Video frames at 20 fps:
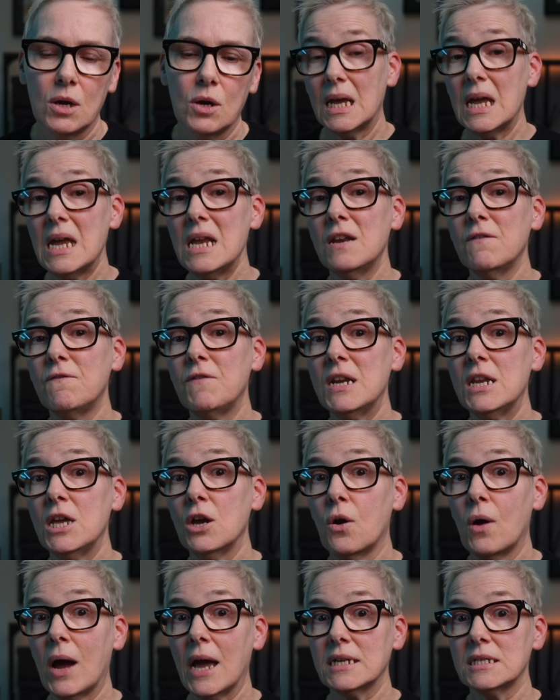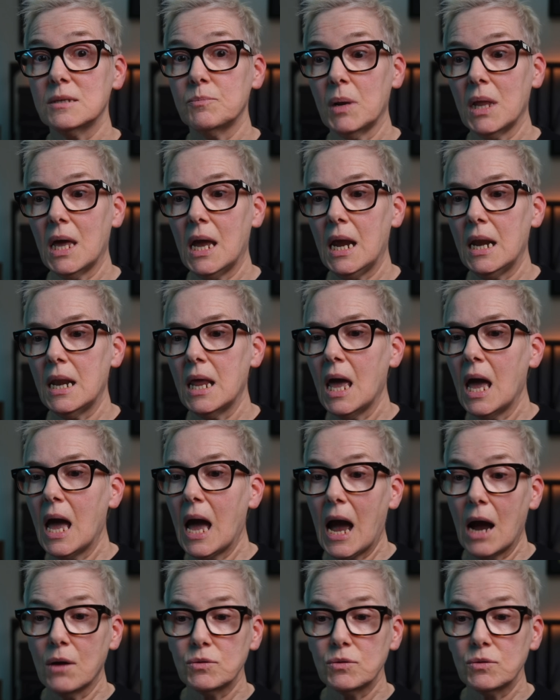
In the video, I explain how